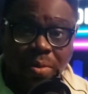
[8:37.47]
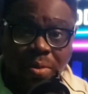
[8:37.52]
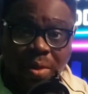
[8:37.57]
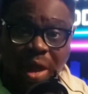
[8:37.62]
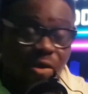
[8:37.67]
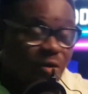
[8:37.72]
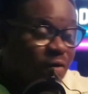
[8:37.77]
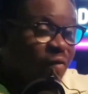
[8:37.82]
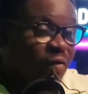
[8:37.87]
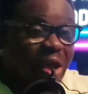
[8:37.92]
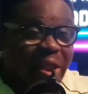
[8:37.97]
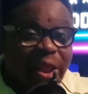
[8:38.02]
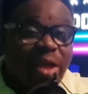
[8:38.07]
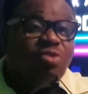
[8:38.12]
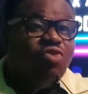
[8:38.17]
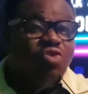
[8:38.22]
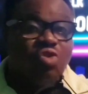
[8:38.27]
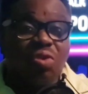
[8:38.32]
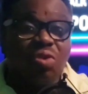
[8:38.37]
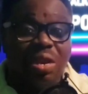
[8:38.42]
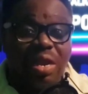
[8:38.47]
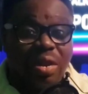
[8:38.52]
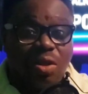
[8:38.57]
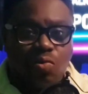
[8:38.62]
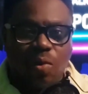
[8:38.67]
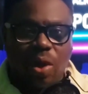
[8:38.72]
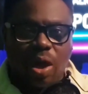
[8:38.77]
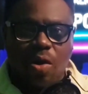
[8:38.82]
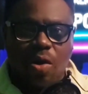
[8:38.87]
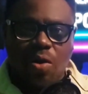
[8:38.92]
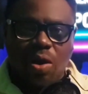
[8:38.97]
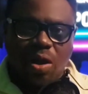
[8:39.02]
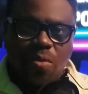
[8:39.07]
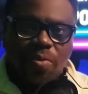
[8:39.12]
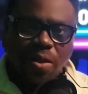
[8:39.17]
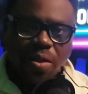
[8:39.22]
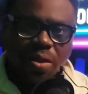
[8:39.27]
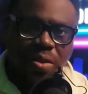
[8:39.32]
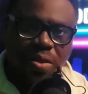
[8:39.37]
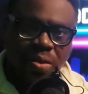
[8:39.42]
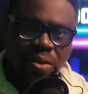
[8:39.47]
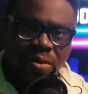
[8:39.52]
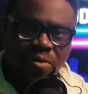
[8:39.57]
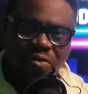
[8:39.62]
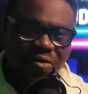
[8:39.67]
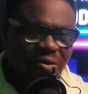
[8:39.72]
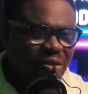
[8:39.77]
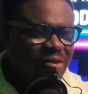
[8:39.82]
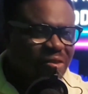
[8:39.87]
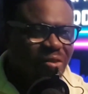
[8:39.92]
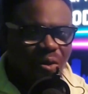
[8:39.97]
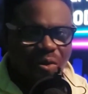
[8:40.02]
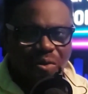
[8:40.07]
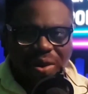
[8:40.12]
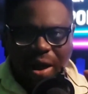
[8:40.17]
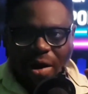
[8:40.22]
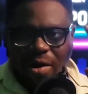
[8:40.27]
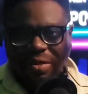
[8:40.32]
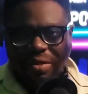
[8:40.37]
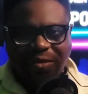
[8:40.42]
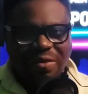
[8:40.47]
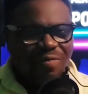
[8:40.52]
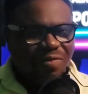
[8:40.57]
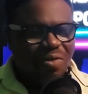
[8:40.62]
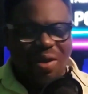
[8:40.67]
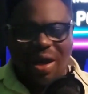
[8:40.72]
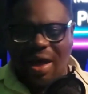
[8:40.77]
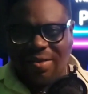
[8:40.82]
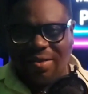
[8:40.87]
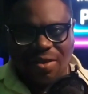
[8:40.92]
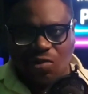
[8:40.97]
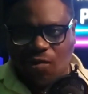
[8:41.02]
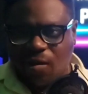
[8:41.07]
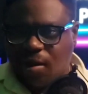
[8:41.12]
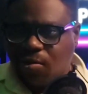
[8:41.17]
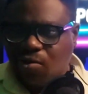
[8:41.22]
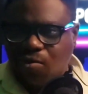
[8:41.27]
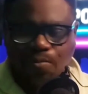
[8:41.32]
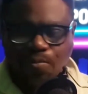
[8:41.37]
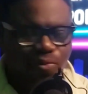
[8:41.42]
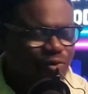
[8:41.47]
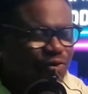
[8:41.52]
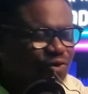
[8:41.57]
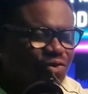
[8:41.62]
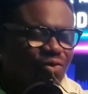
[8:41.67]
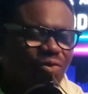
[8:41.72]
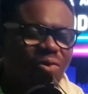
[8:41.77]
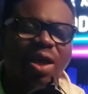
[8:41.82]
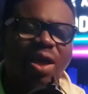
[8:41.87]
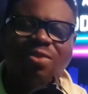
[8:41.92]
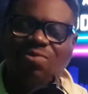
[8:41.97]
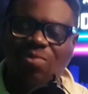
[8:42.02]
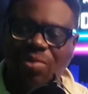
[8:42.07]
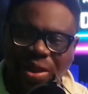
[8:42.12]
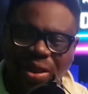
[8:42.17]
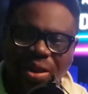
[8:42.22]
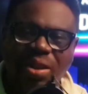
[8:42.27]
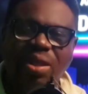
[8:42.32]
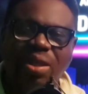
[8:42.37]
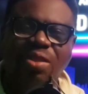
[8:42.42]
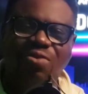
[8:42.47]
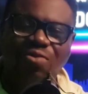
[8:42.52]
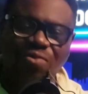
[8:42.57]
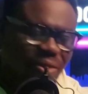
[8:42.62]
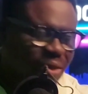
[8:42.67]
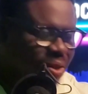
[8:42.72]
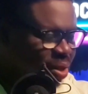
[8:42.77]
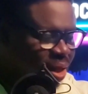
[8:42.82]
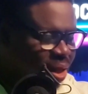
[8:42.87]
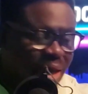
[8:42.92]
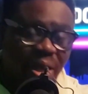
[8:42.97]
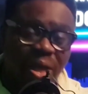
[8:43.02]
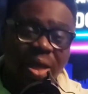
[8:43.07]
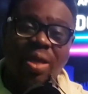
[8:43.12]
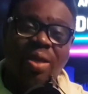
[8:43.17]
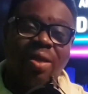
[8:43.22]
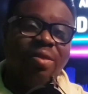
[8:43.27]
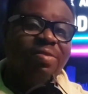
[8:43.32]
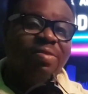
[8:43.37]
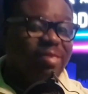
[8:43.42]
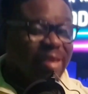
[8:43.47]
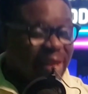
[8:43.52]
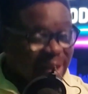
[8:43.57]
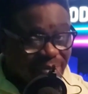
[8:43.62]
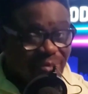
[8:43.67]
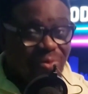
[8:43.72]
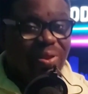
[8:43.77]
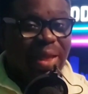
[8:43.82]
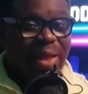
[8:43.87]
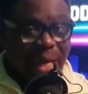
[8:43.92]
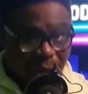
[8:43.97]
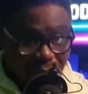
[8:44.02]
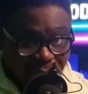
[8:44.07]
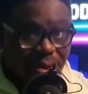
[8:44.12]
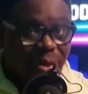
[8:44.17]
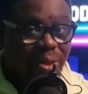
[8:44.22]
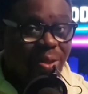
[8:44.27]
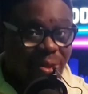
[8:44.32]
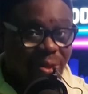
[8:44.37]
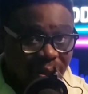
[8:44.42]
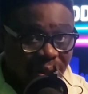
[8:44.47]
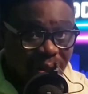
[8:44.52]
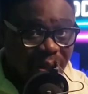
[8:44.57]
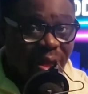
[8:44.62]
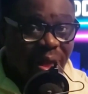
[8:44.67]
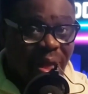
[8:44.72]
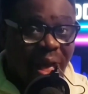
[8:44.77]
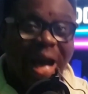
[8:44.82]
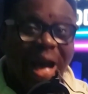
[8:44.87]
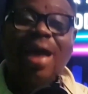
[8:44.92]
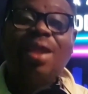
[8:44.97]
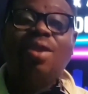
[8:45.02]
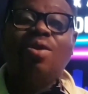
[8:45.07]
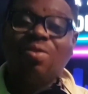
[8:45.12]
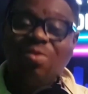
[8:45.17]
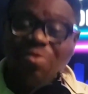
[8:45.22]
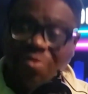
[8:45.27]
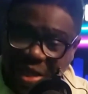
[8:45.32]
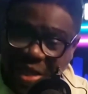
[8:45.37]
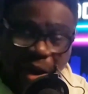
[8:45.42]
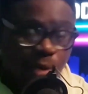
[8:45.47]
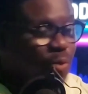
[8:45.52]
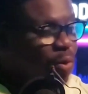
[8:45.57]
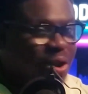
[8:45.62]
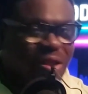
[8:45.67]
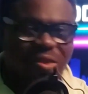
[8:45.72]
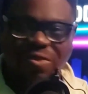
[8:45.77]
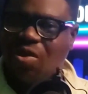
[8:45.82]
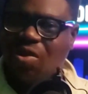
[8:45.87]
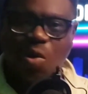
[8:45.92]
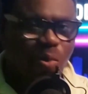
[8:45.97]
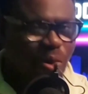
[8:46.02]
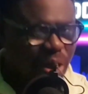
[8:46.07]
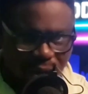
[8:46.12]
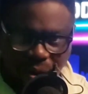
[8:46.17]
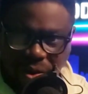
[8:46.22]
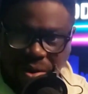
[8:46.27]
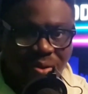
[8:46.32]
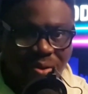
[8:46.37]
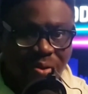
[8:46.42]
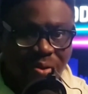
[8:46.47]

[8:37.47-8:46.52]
And you find out you don't need a record label. So this whole narrative you guys are trying to push, you guys really need to settle down and understand what is going on.